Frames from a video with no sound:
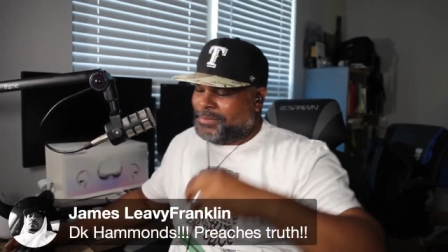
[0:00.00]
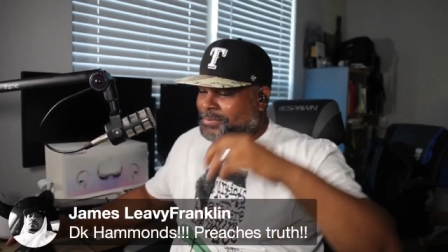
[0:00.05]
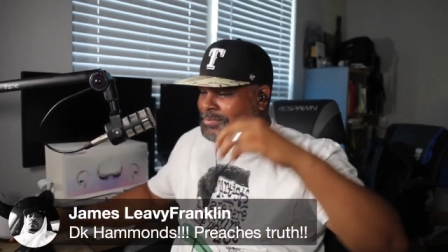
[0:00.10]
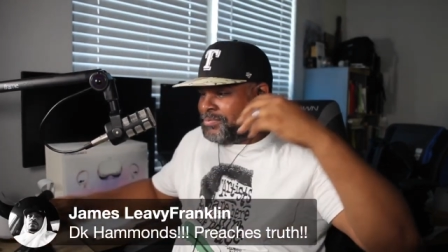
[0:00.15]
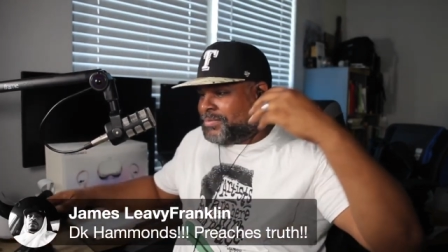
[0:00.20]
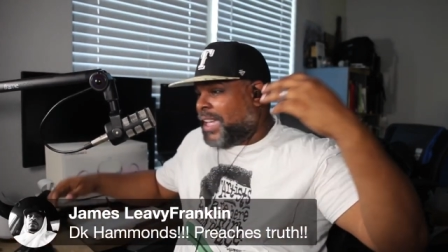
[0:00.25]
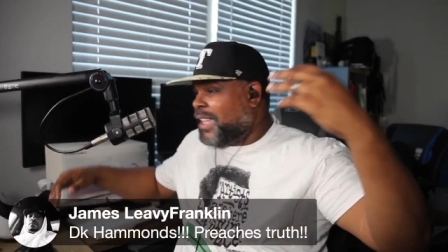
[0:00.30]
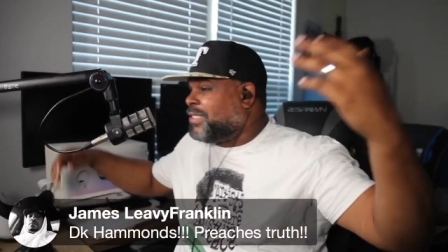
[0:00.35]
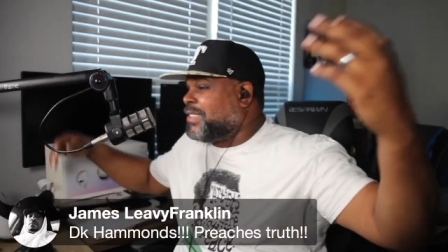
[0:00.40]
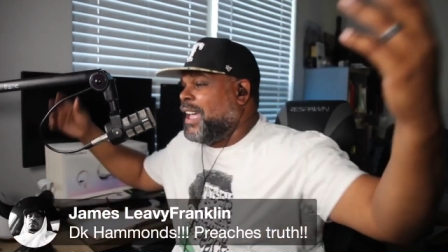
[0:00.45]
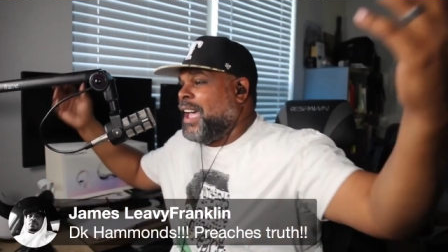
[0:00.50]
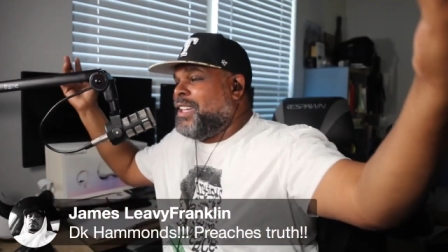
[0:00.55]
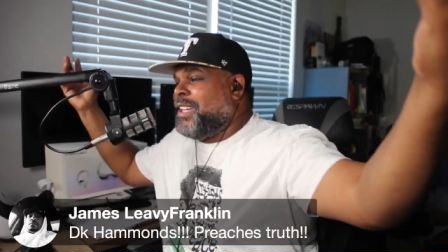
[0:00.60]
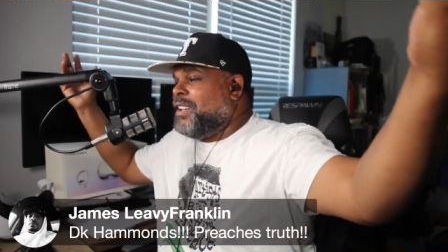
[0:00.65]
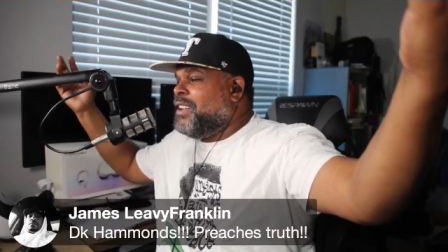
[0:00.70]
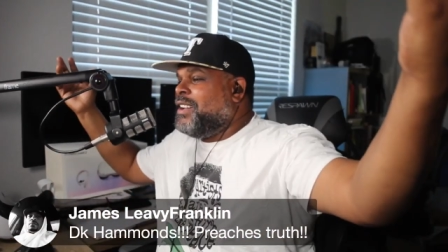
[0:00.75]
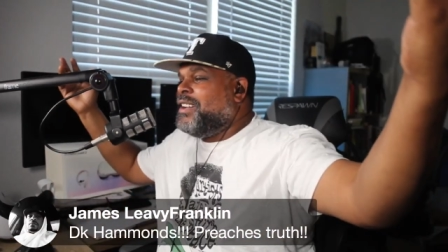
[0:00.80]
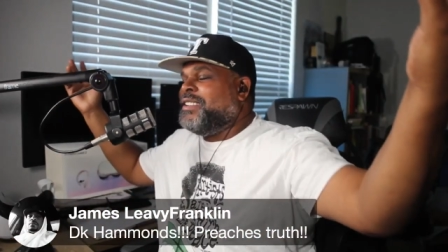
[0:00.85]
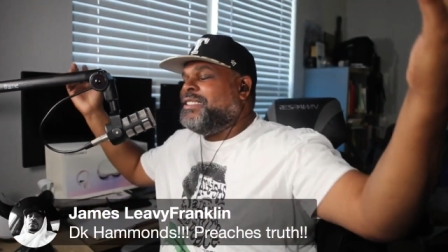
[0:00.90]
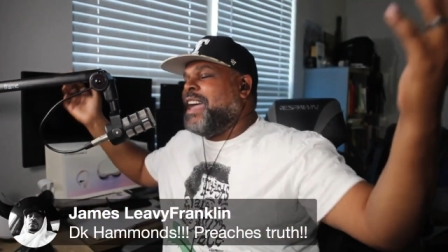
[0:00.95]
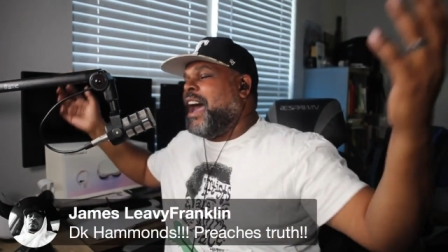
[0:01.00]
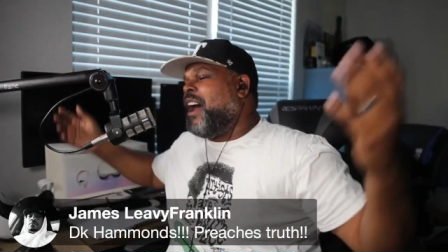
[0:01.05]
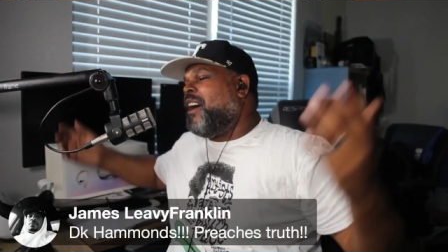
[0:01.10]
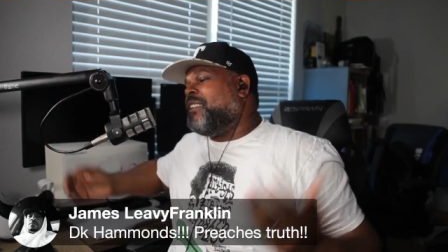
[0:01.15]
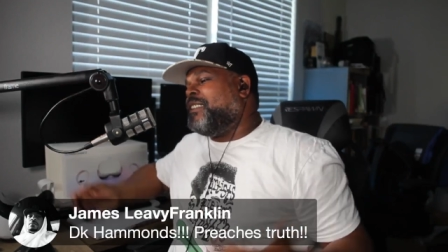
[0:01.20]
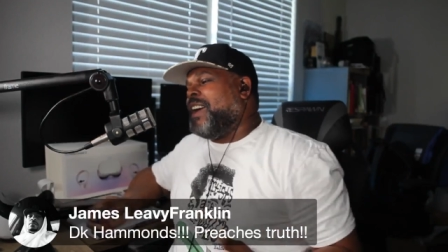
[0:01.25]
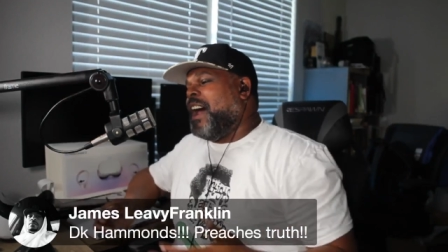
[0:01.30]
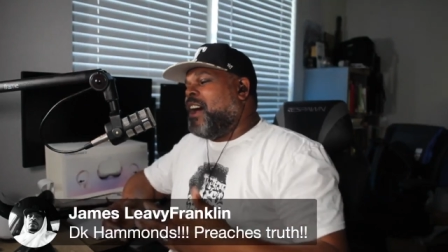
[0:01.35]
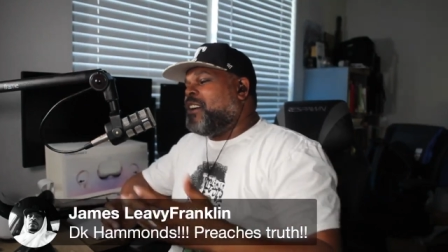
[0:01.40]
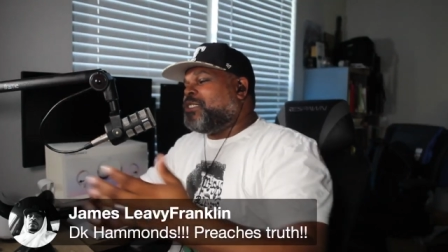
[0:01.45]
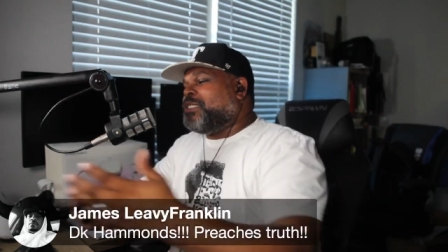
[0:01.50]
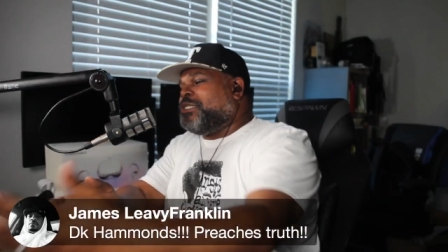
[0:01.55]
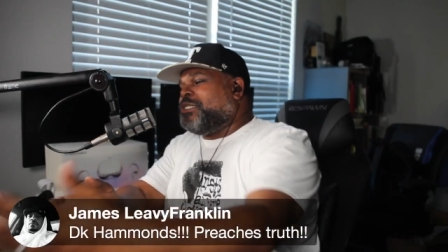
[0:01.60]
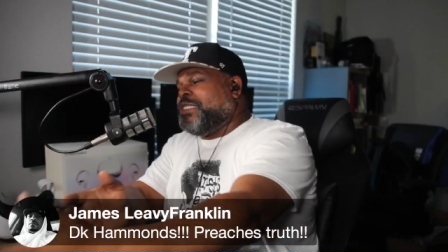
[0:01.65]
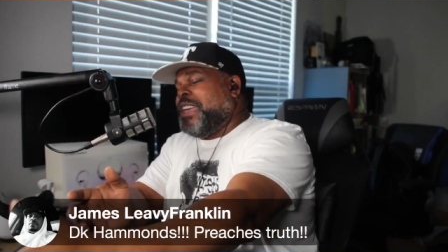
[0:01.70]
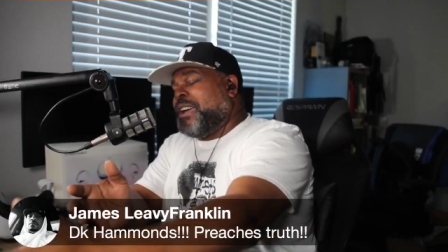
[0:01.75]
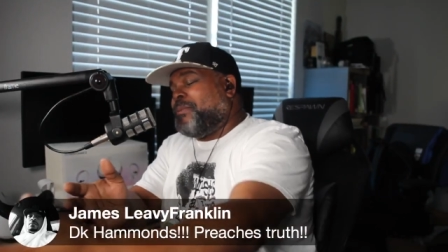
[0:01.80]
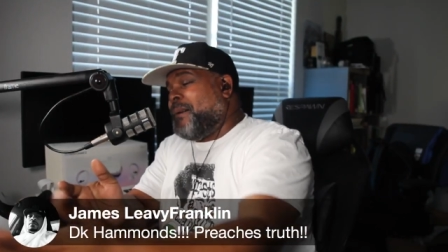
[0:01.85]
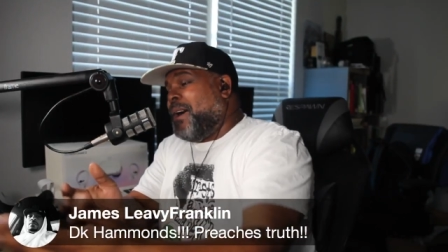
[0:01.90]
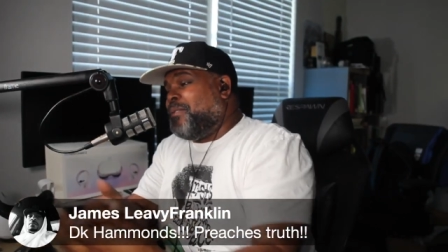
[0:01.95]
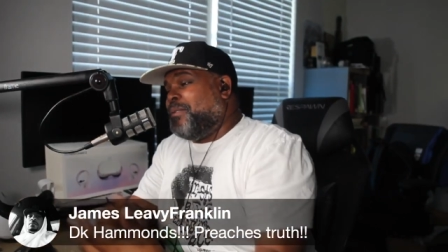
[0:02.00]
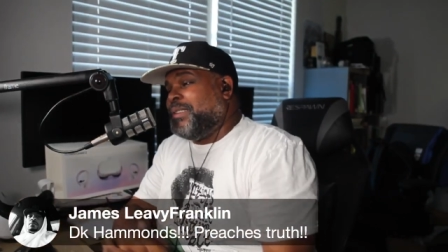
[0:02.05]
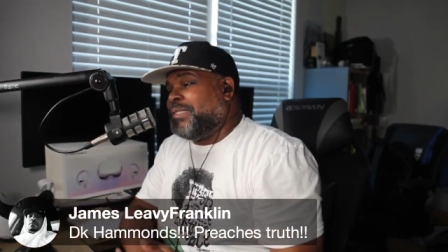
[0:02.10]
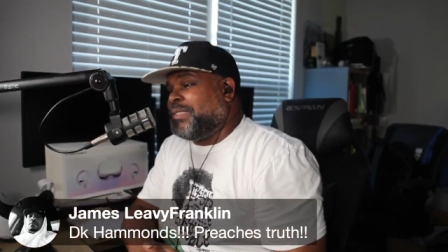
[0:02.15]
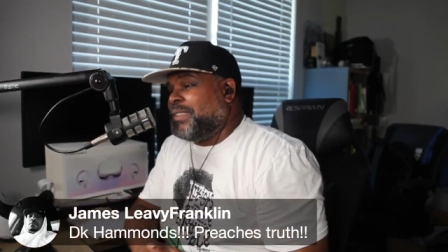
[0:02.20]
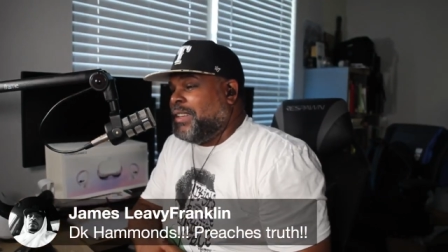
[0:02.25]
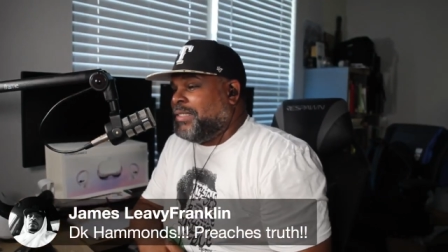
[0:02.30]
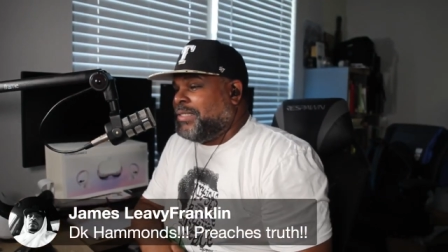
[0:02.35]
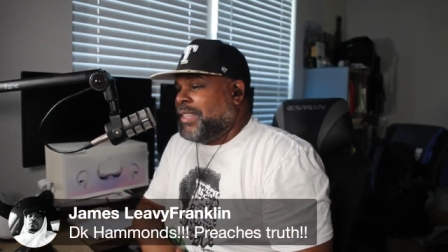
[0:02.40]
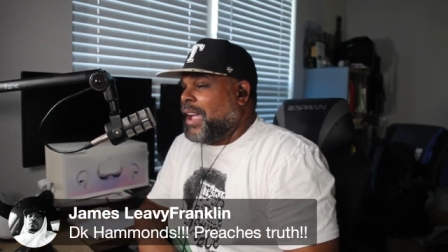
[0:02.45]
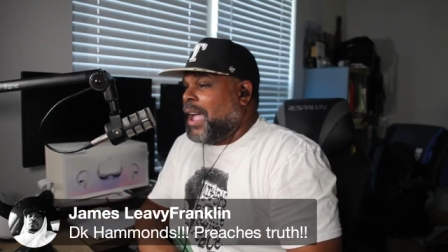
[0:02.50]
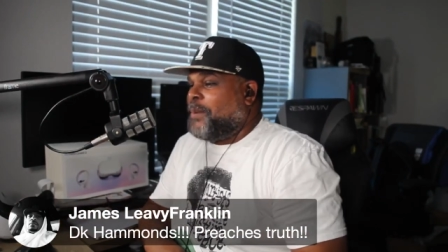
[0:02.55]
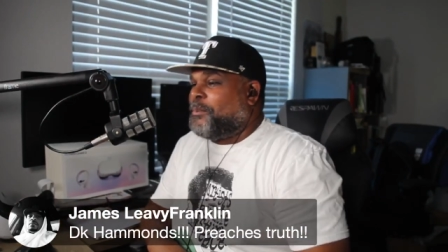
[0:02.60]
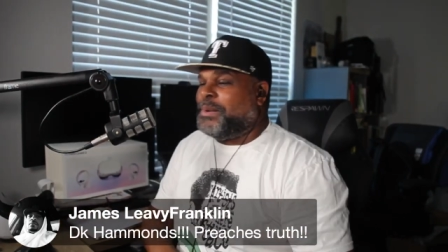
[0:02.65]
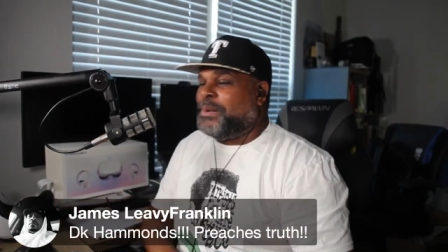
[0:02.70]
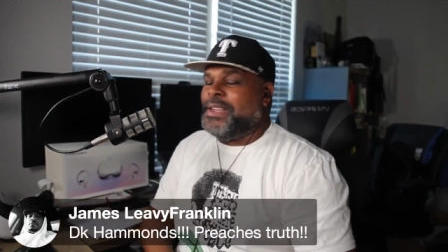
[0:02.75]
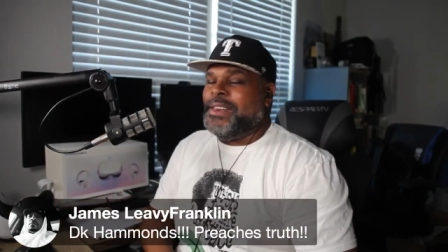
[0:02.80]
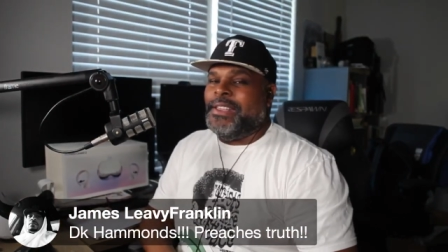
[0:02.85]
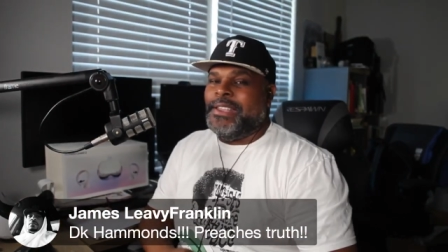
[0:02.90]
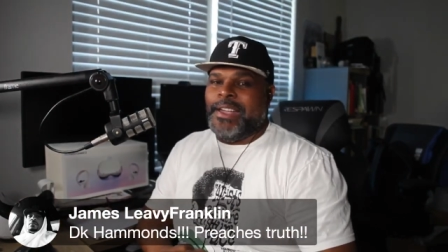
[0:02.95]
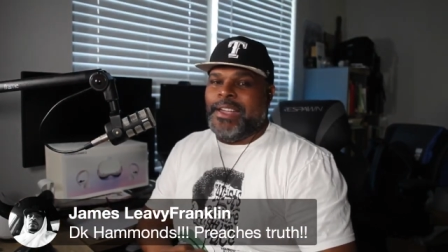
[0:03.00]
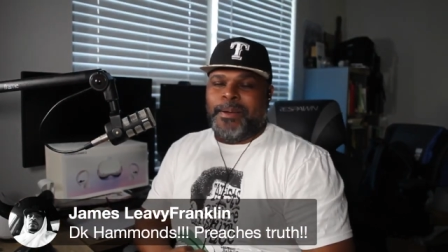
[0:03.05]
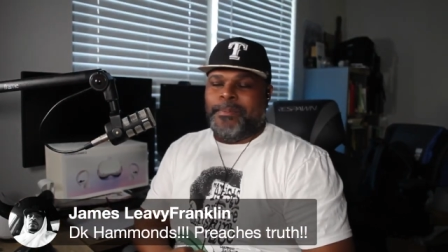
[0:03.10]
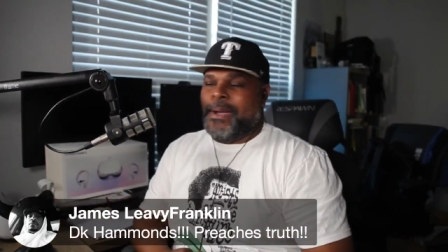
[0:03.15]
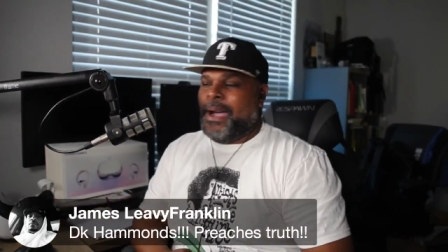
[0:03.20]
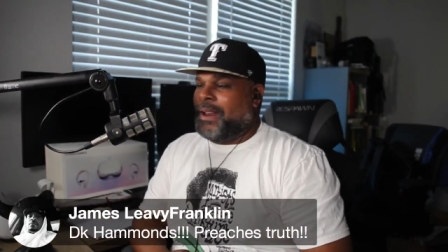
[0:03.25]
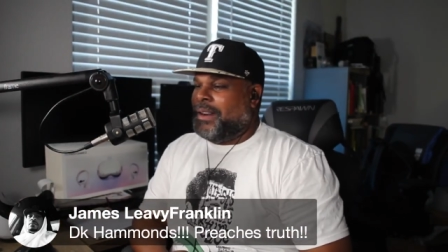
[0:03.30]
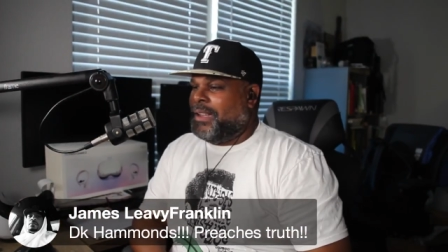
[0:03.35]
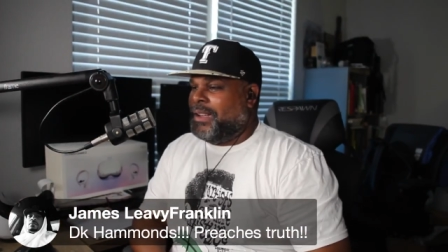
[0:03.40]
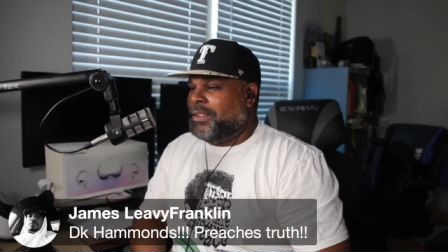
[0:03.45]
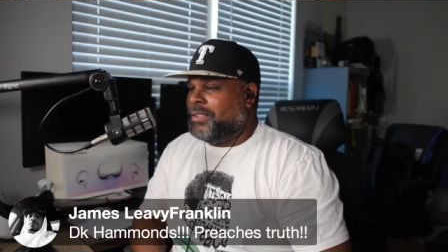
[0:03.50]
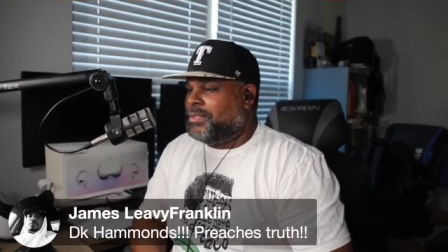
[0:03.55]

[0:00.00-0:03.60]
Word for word: They tell you, y'all, y'all should check my receipts. I got plenty of them out here.